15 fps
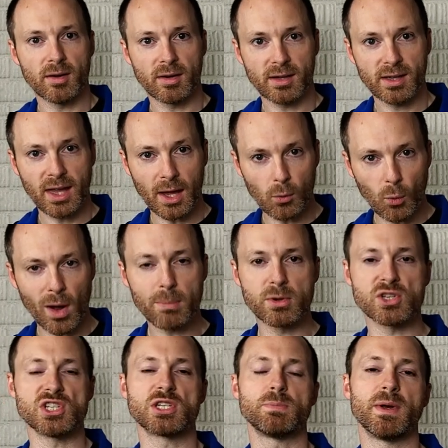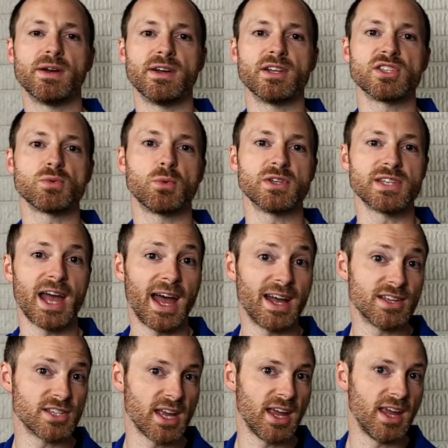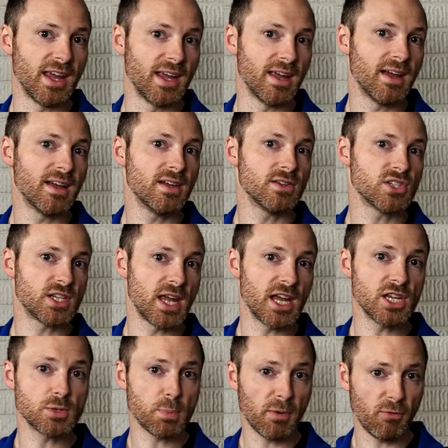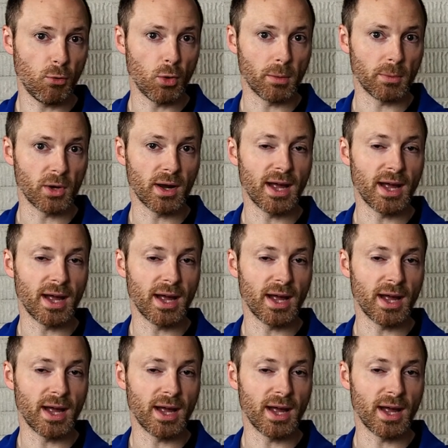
Ken Weber's experience was as a stage performer,